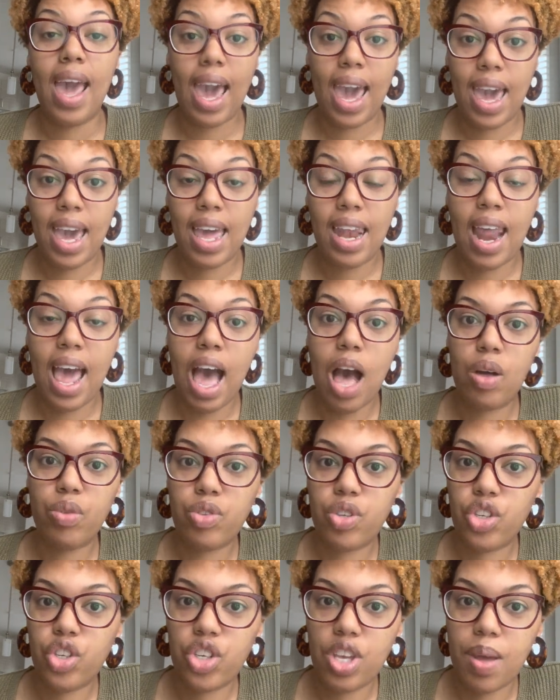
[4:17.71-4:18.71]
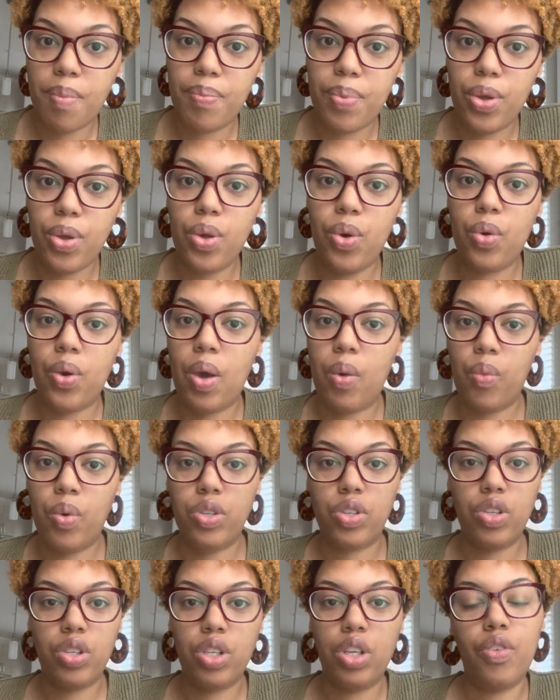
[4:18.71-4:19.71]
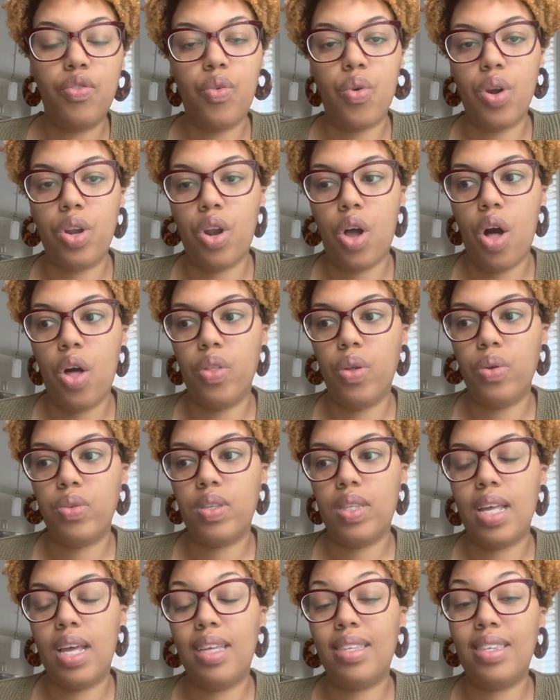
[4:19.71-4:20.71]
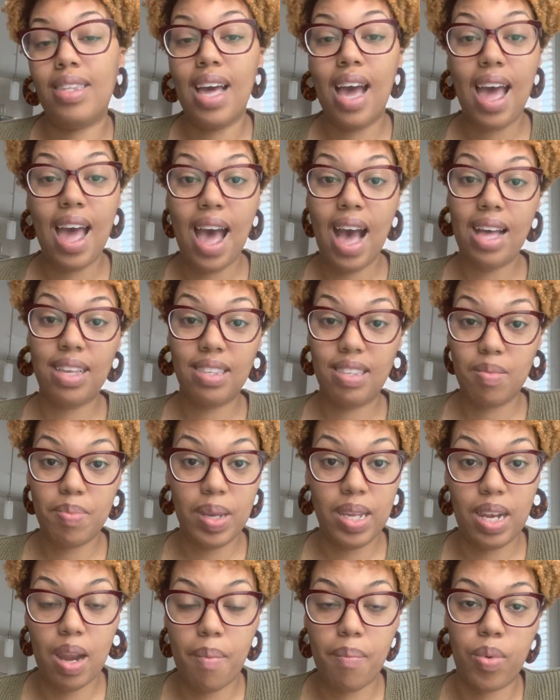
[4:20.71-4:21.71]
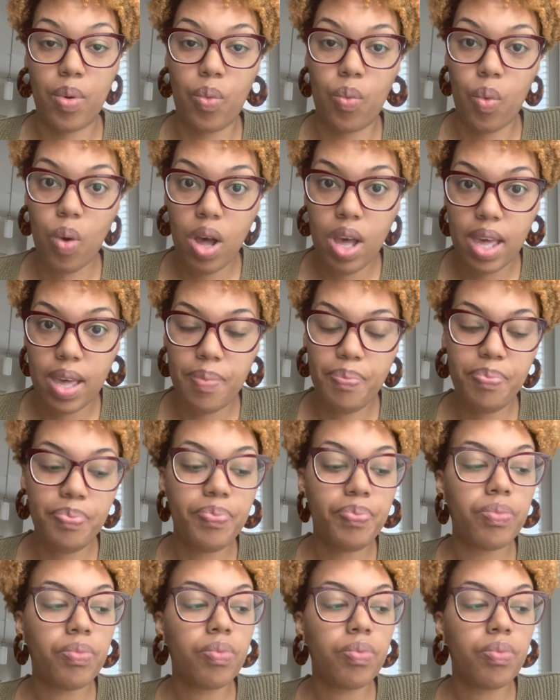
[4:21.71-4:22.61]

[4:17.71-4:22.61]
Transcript: and how to shampoo and what to look for and all those things, that has to be number one.